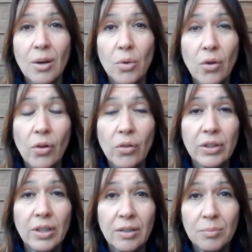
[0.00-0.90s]
with all
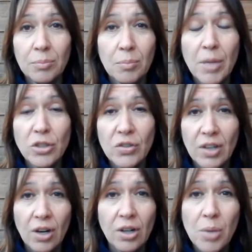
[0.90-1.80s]
the measures
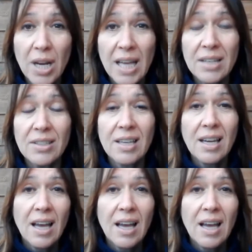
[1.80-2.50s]
that are in place.